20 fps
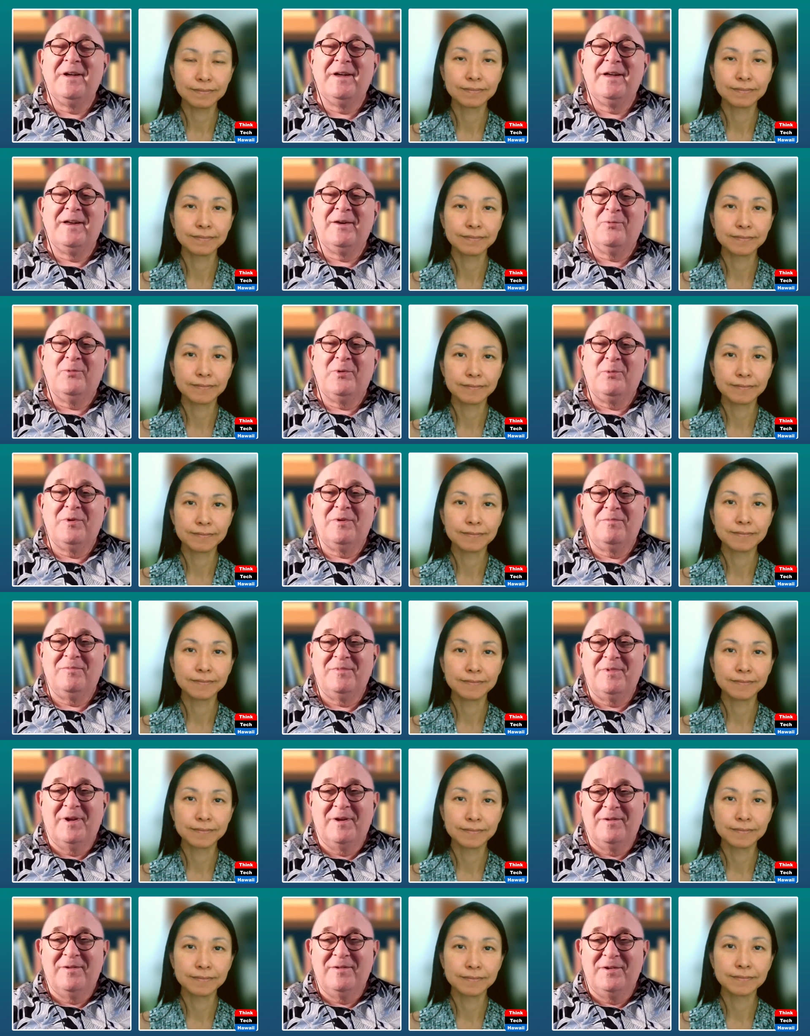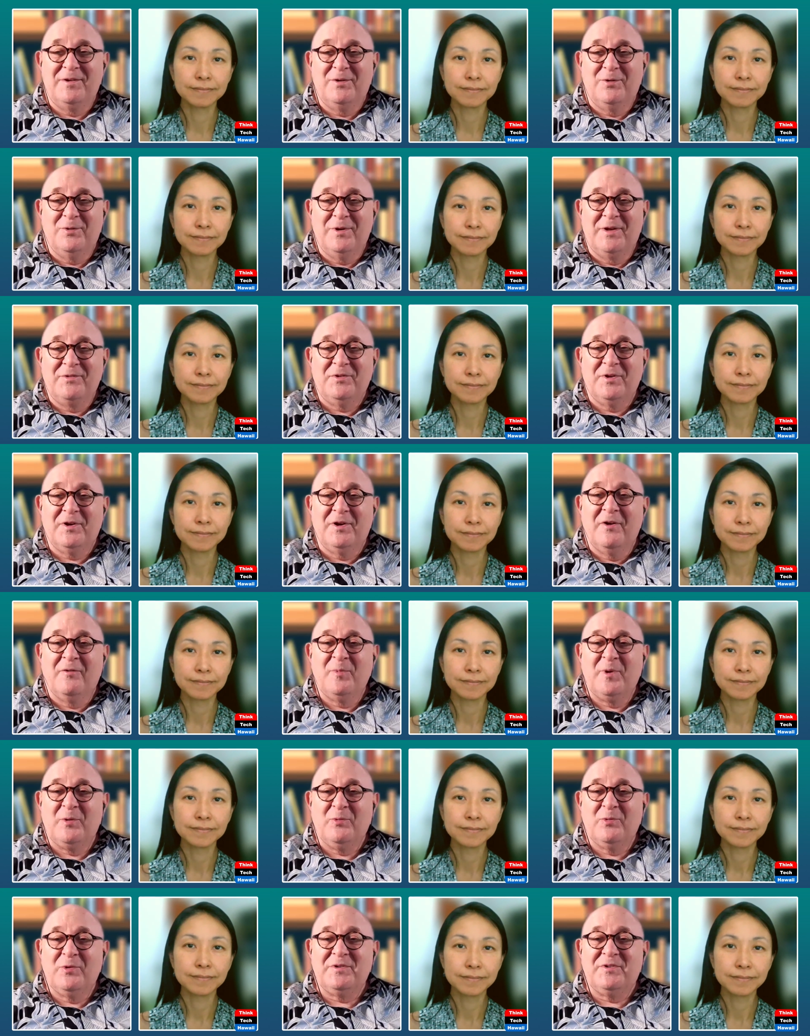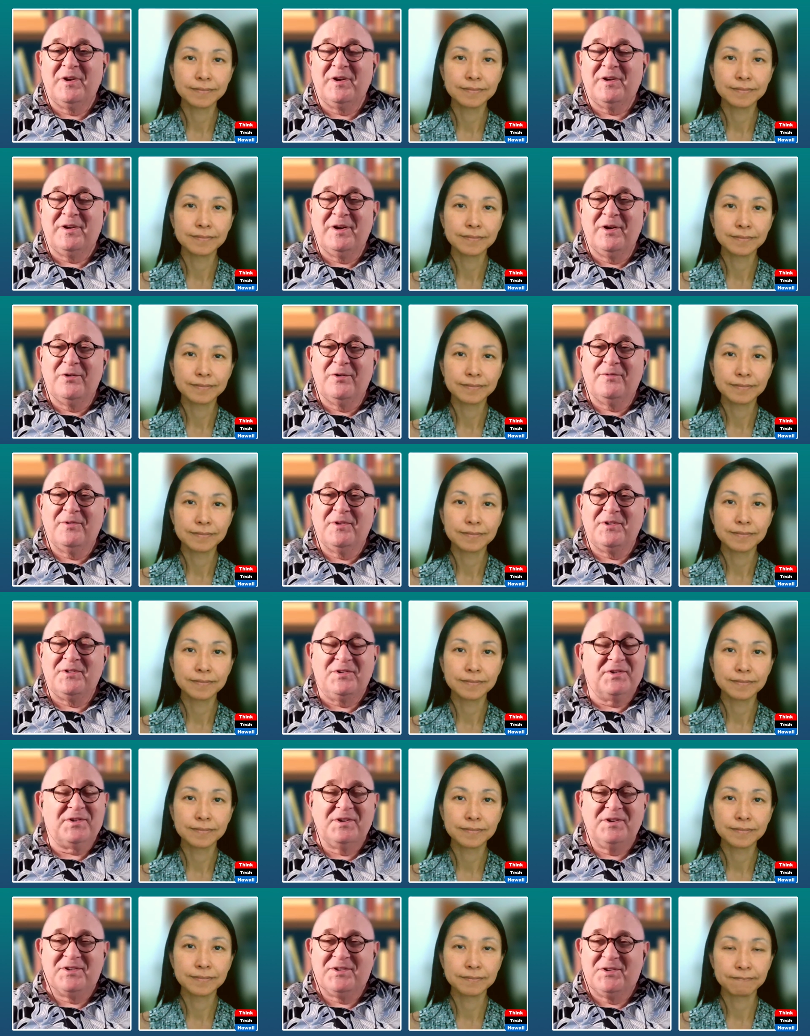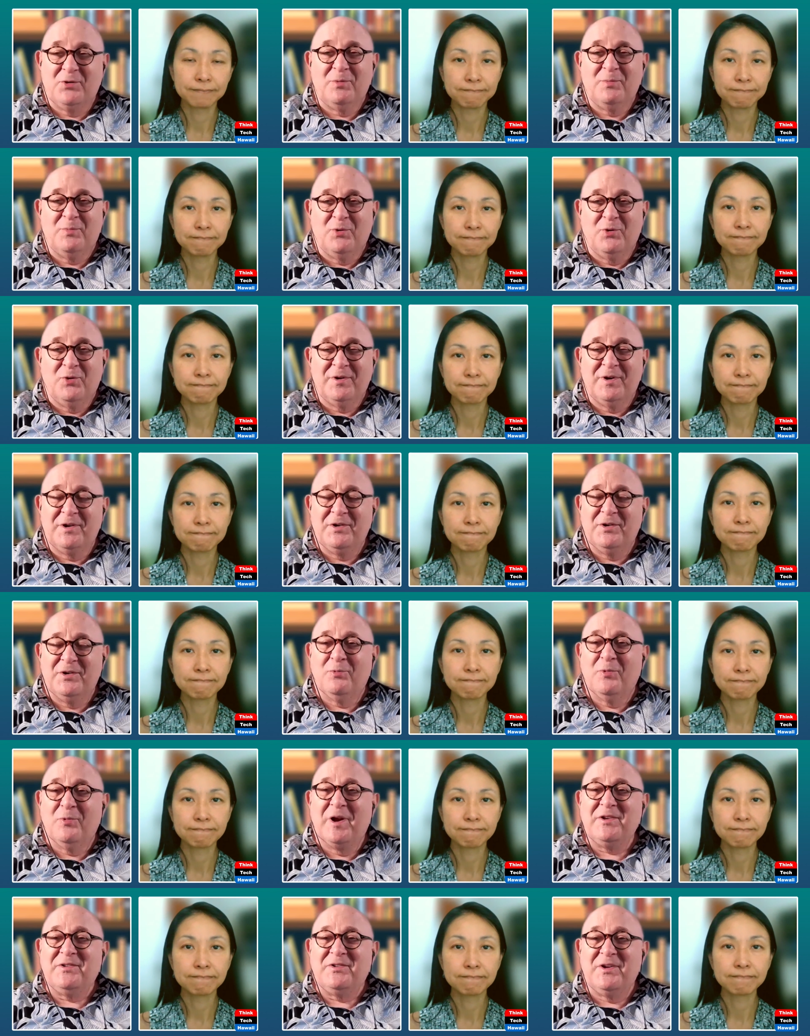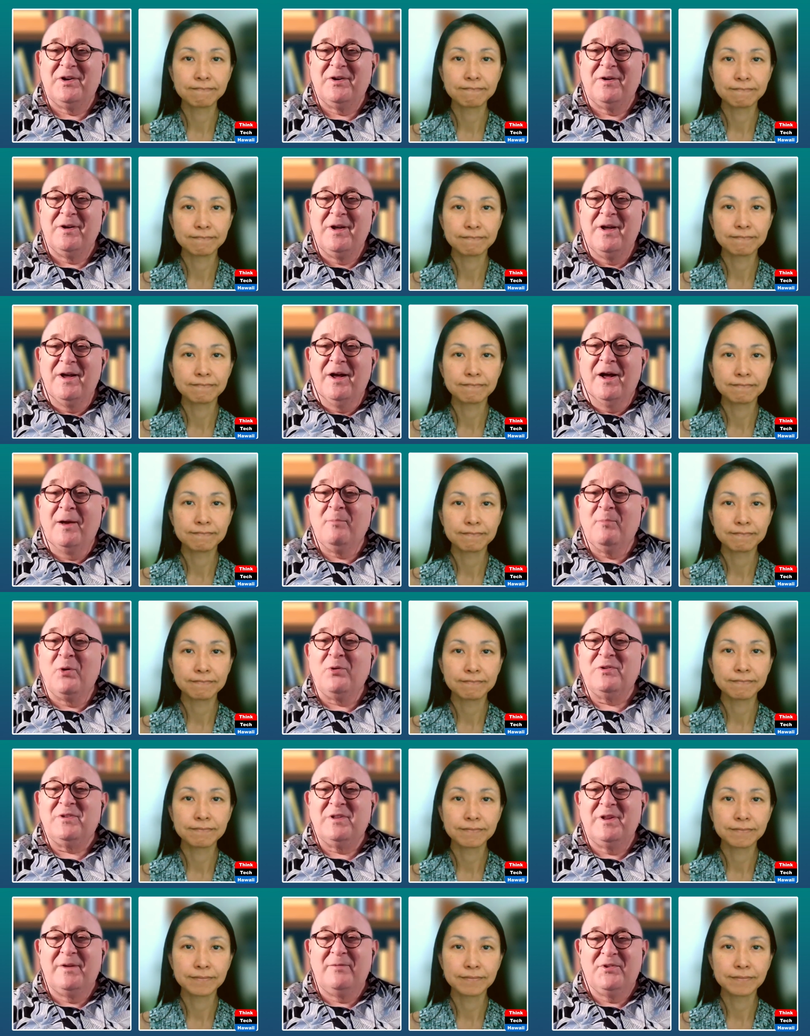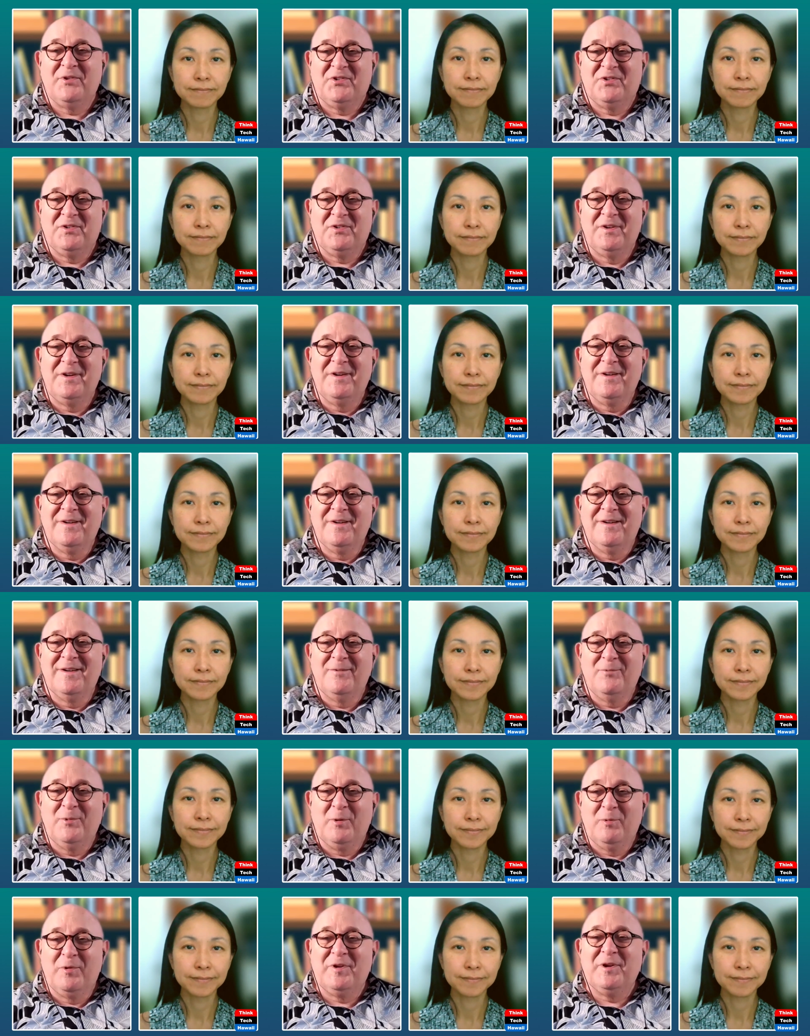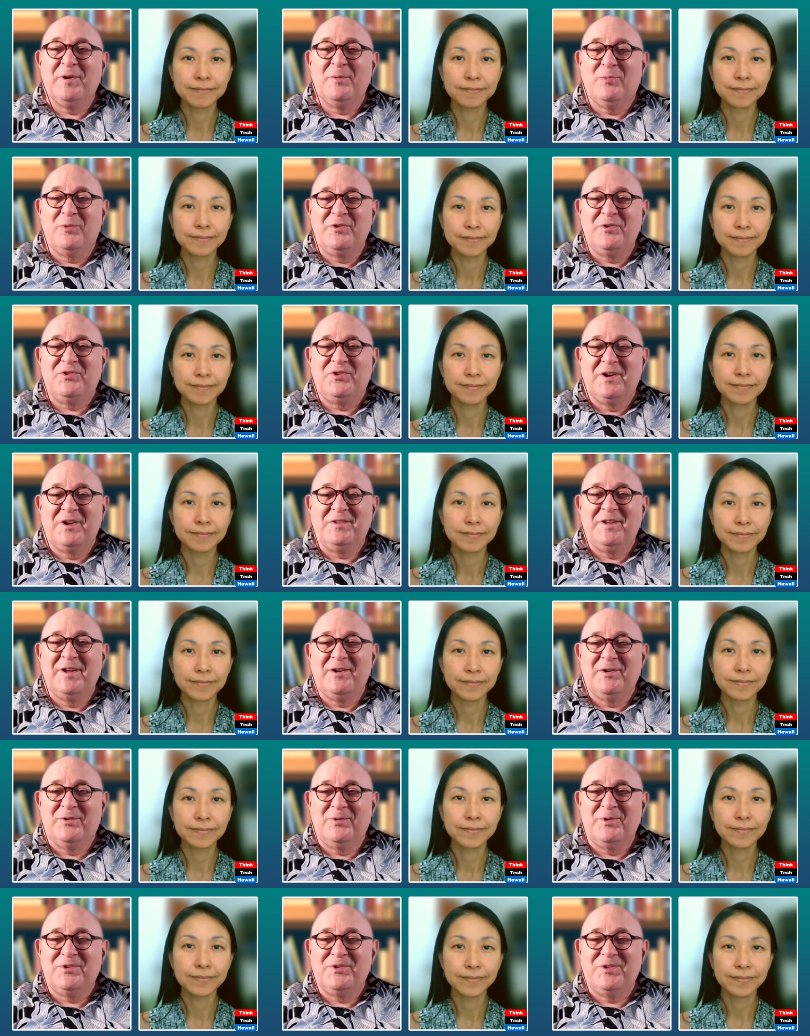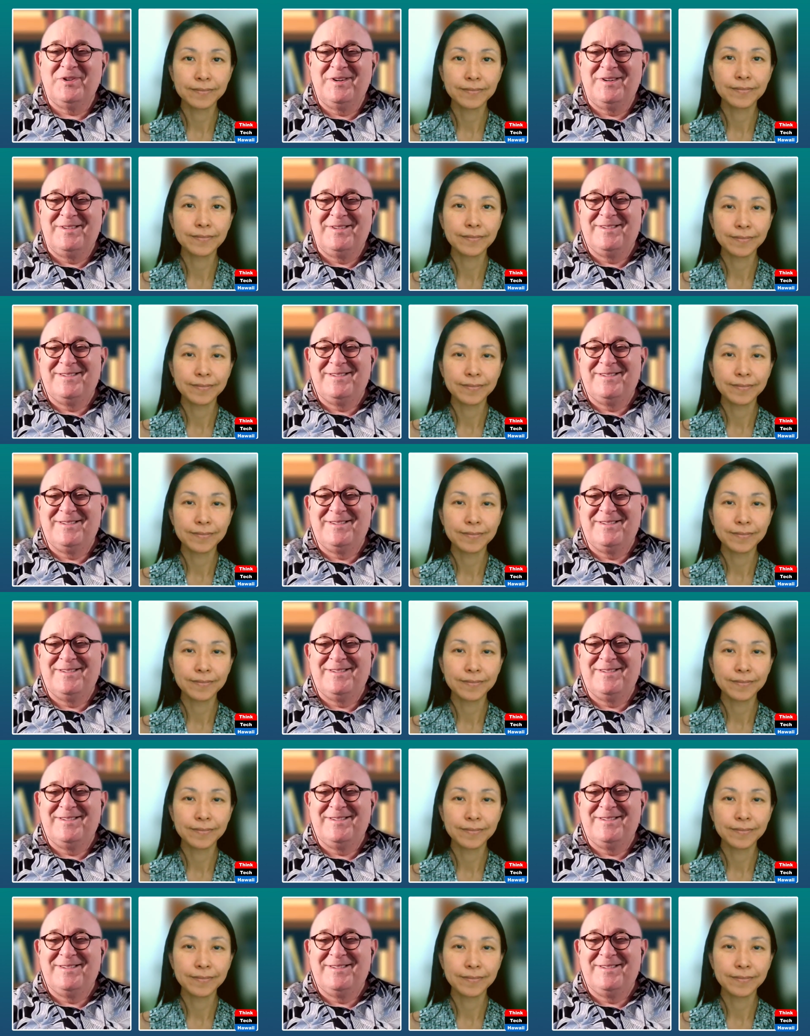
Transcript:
Speaker 1: and we will, and the government will take care of us. This is so important. And you're right there on both levels. We really appreciate that, Tricia.